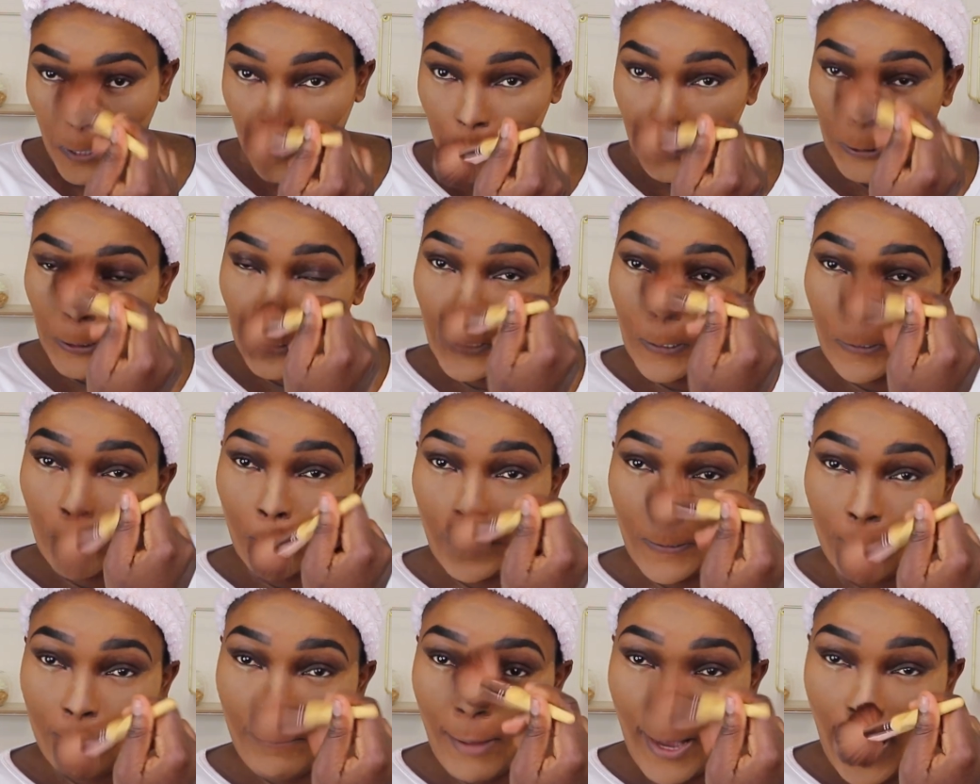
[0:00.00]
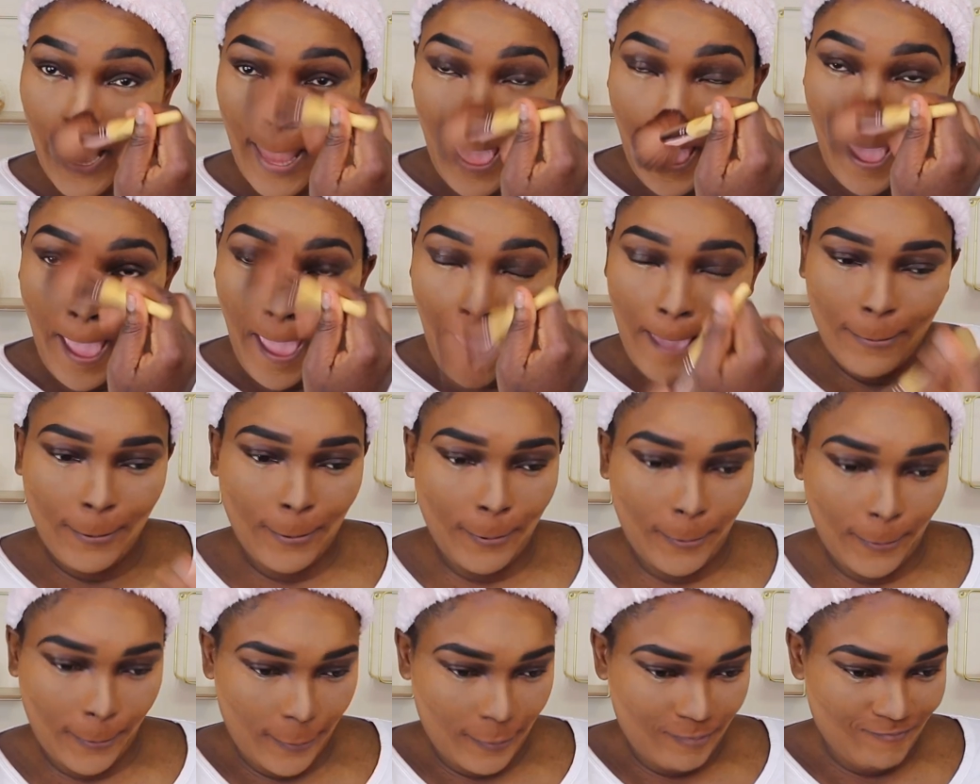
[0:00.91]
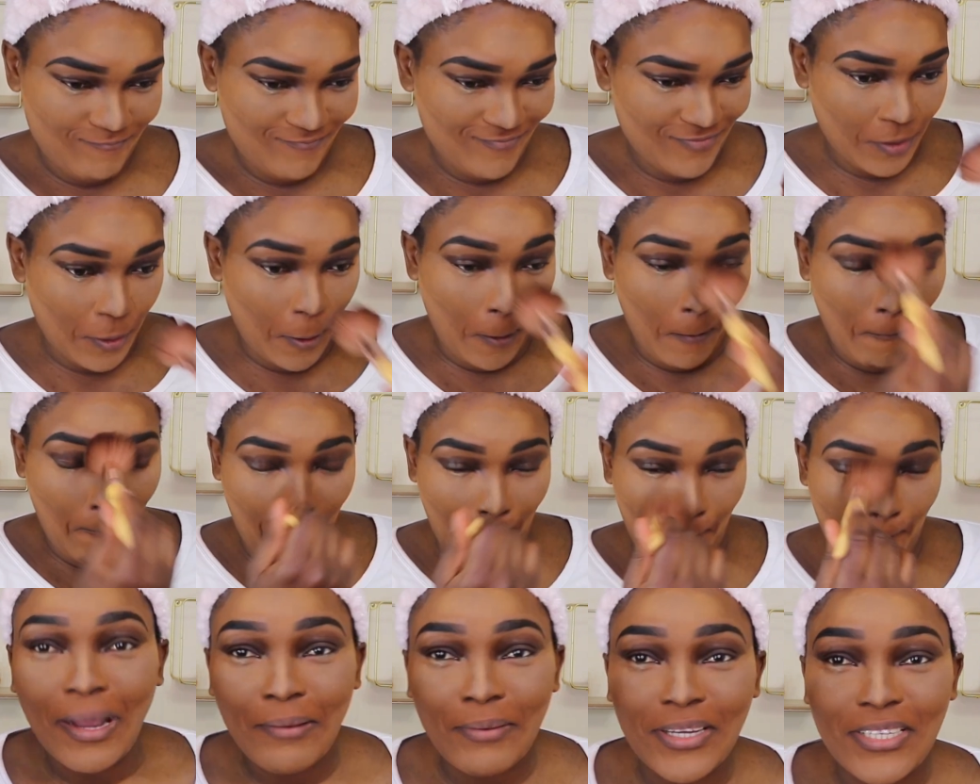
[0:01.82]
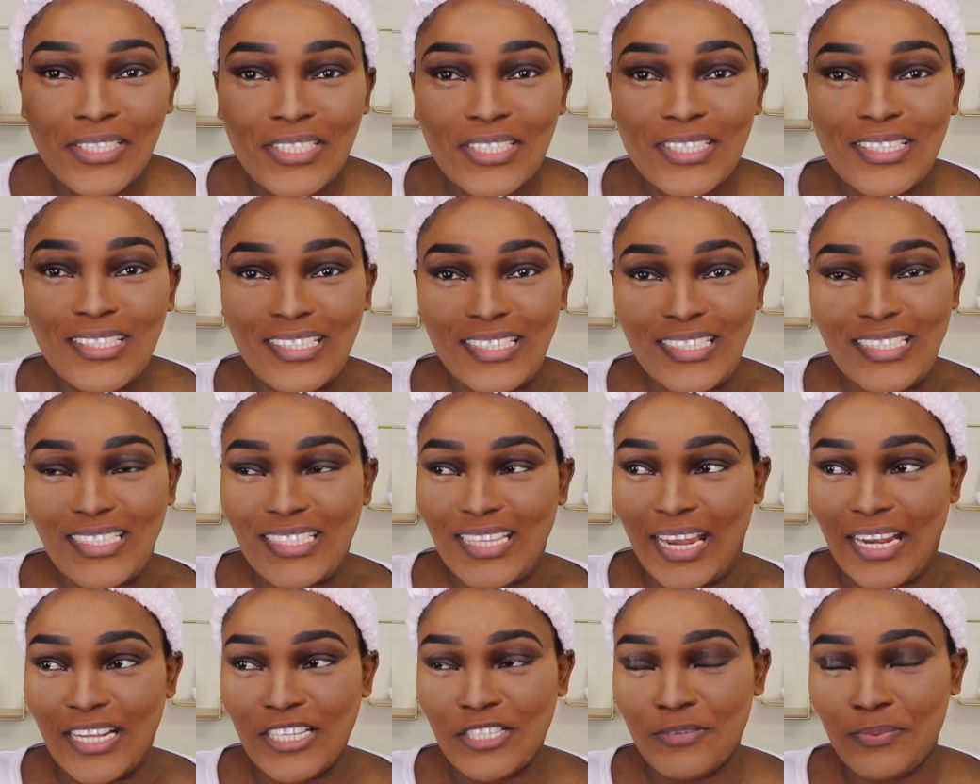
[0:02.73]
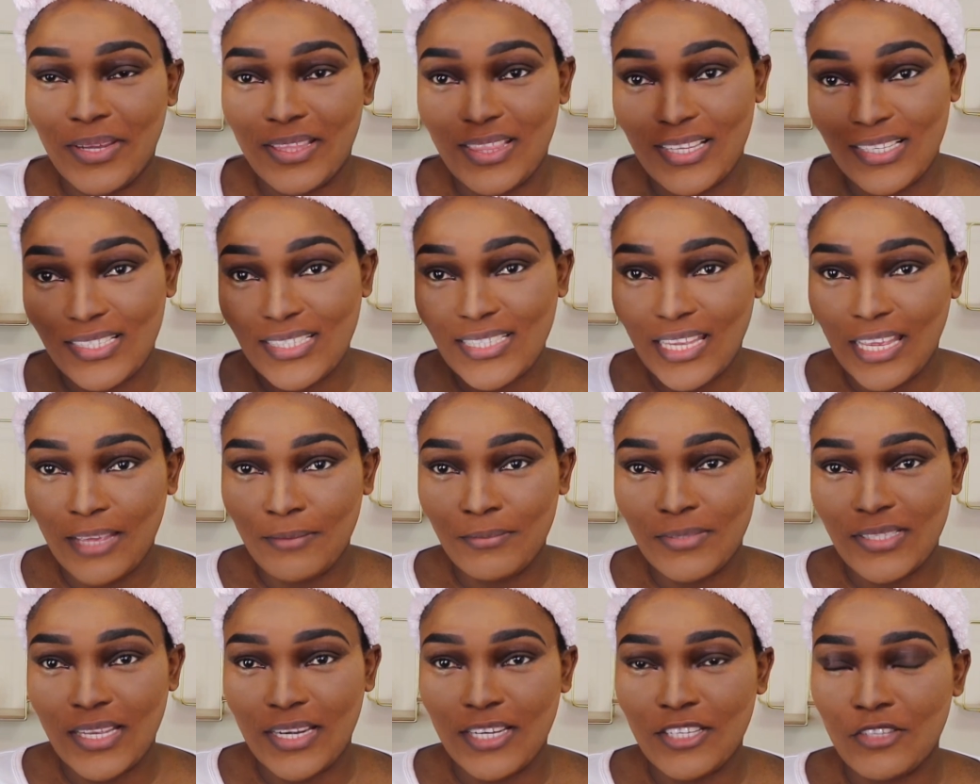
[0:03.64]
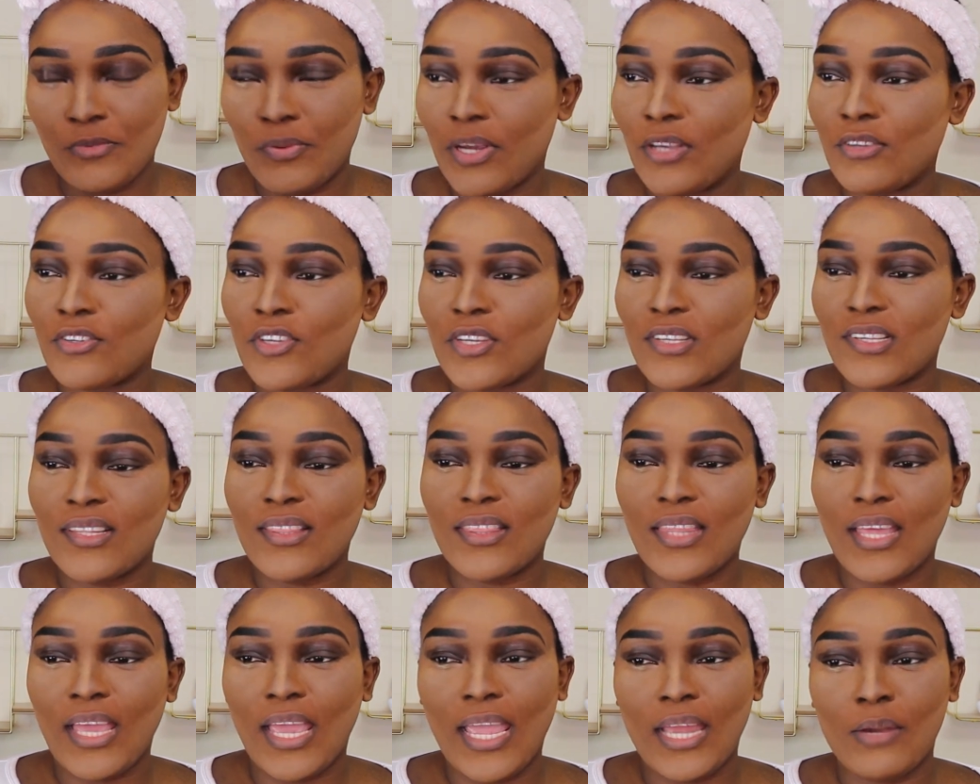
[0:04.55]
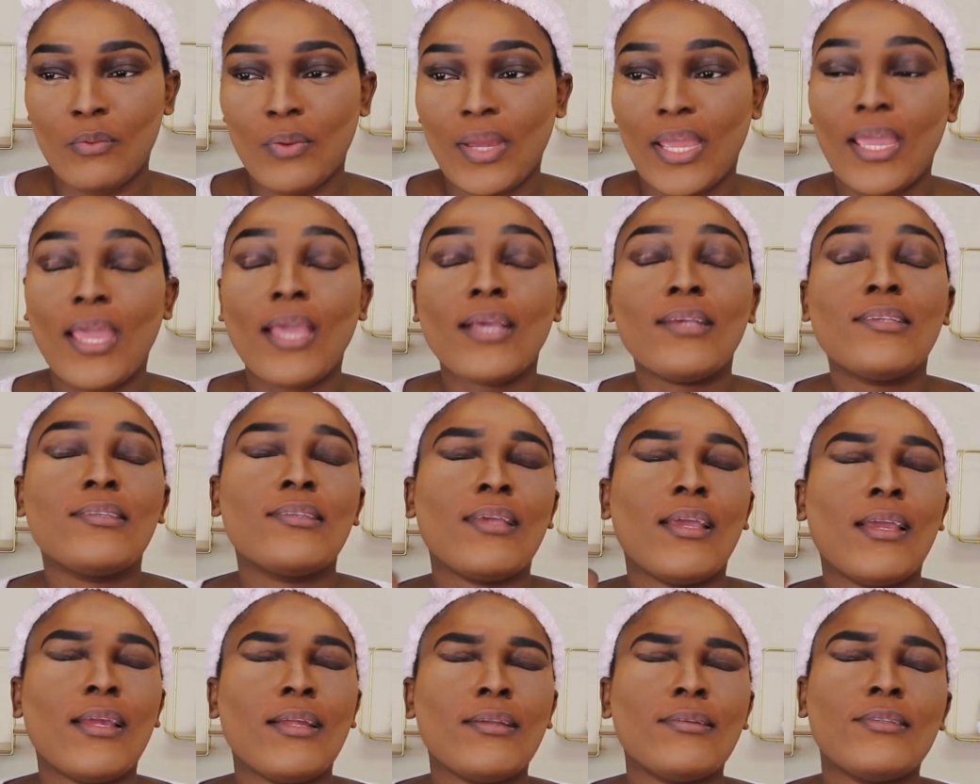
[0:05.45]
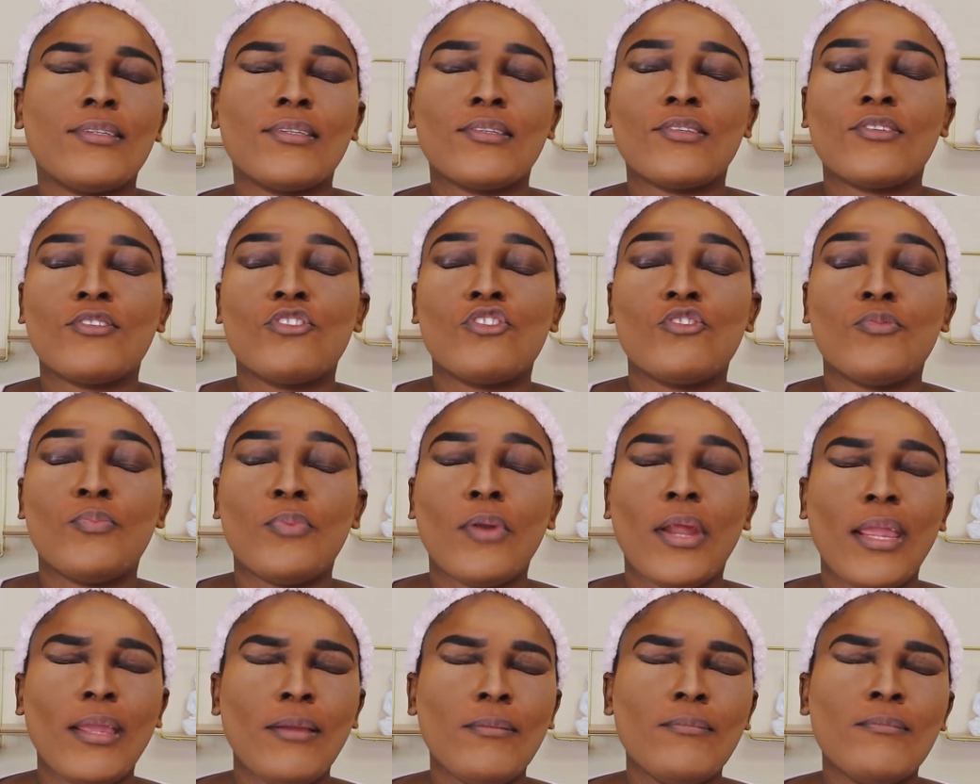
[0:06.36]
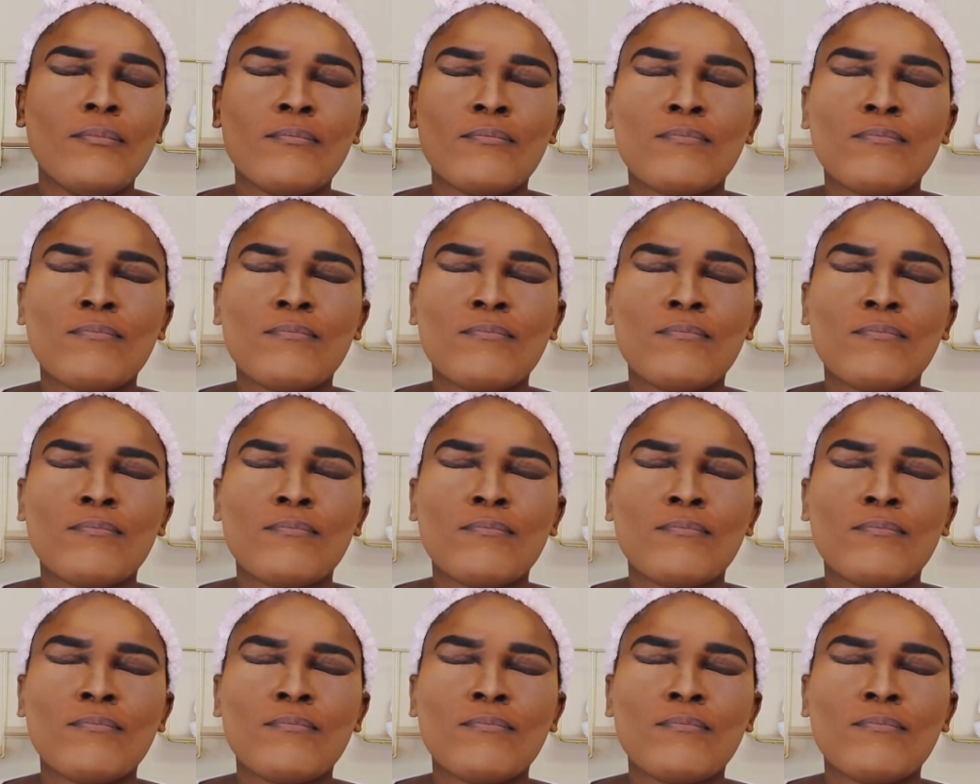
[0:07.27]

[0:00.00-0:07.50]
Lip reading: story of my life. I'm going to use this setting spray, the same setting spray I was using, the NYX, and just spray.